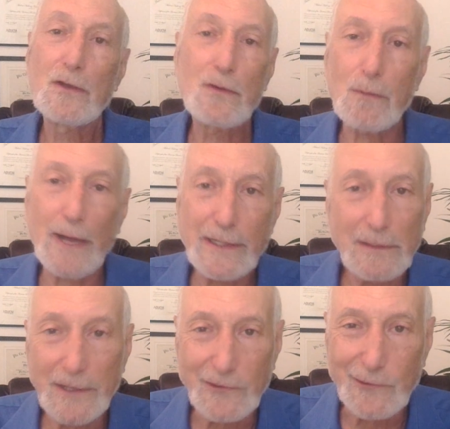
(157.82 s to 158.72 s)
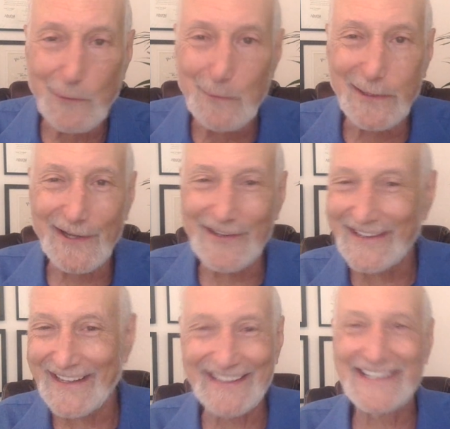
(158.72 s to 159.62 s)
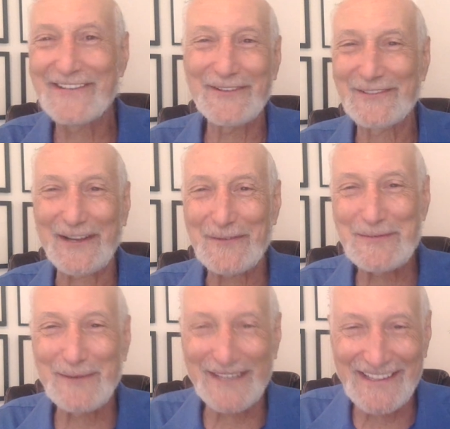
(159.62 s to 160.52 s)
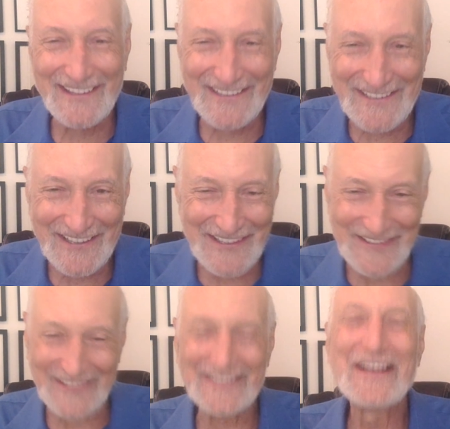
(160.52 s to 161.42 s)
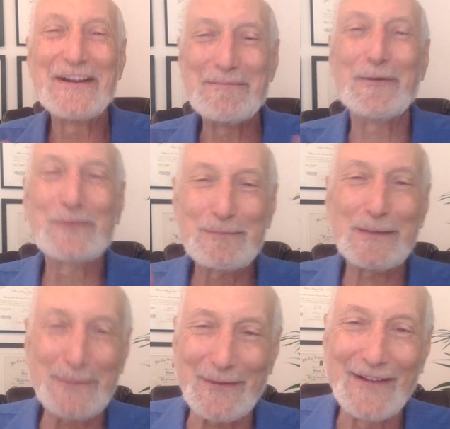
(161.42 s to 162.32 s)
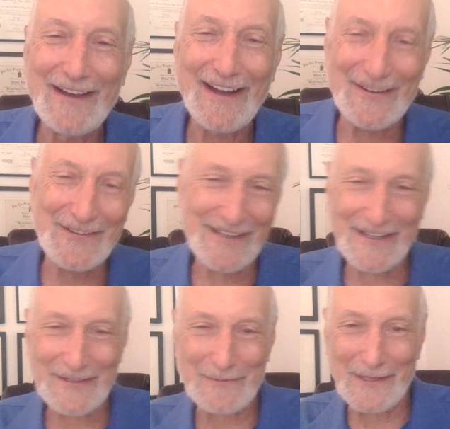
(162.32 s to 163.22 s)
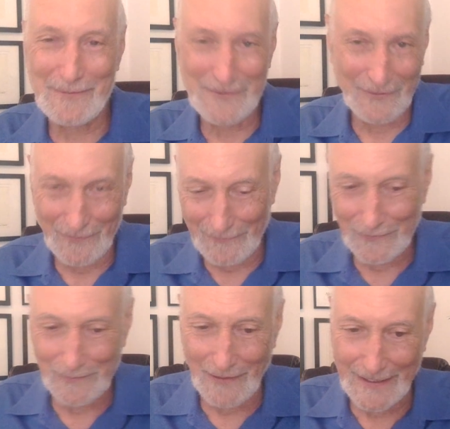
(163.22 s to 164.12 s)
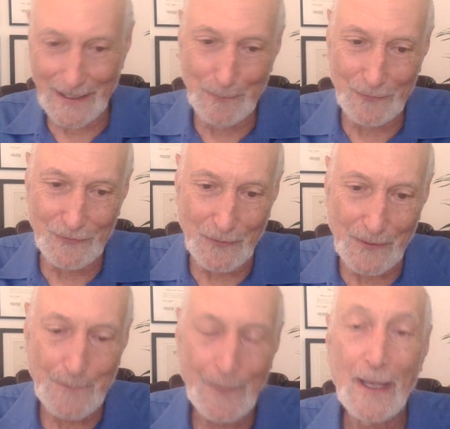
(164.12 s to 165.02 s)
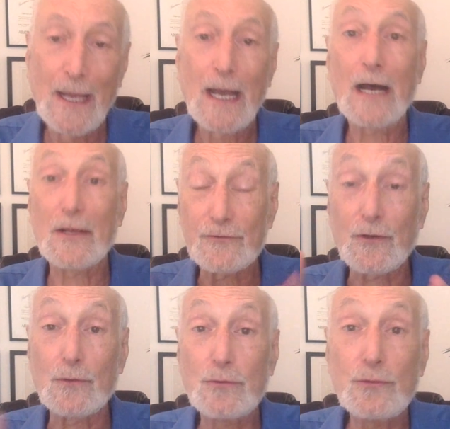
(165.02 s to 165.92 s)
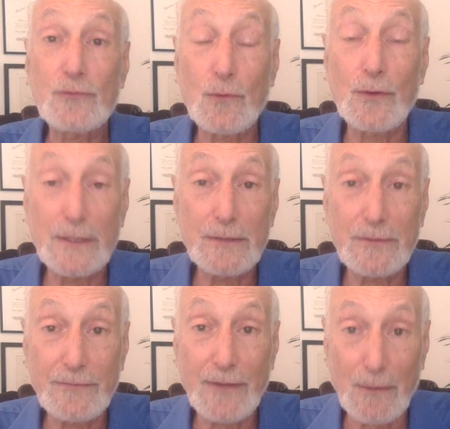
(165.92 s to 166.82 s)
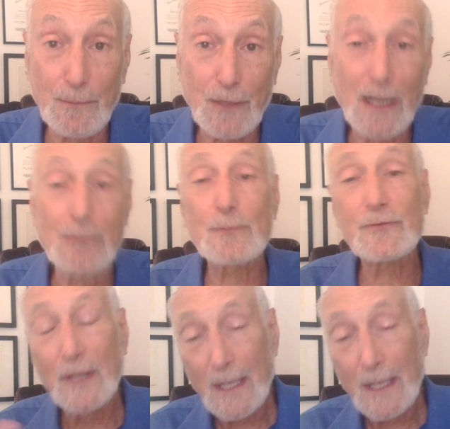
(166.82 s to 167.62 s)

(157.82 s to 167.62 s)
coagulates your blood and kills everybody that it touches. Most people are going to get away with just a flu-like episode. Uh, so who is going to develop problems?